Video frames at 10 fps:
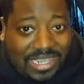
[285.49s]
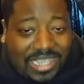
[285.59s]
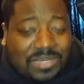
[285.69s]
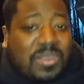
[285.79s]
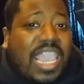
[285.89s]

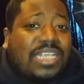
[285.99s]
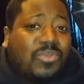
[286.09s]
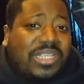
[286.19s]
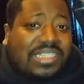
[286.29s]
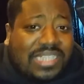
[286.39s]
It's a big-ass
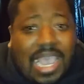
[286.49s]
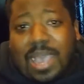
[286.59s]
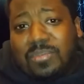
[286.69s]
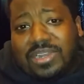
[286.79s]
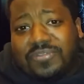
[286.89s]
waste of
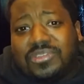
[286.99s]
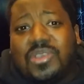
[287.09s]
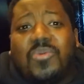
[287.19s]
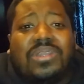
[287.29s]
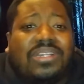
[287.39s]
time, but if you
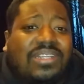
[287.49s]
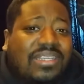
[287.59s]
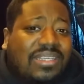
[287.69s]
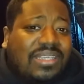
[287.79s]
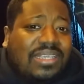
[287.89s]
still want to
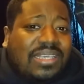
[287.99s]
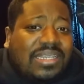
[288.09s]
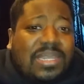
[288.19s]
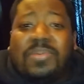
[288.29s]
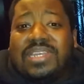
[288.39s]

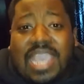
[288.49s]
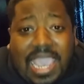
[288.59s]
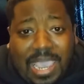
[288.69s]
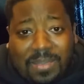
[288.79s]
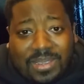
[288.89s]
dip and
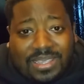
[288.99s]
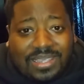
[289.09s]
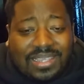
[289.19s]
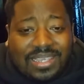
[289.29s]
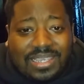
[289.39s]
dab,
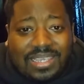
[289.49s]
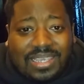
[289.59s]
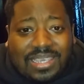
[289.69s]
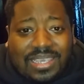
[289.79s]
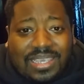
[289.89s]

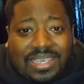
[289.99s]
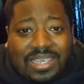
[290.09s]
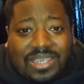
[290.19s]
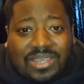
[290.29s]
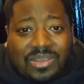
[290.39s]

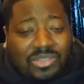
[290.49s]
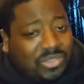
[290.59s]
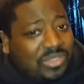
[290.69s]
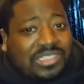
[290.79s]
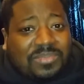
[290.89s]
your
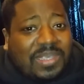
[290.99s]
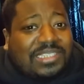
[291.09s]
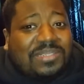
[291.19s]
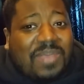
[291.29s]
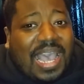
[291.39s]
choice is
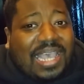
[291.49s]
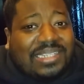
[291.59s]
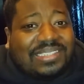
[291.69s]
best as mine.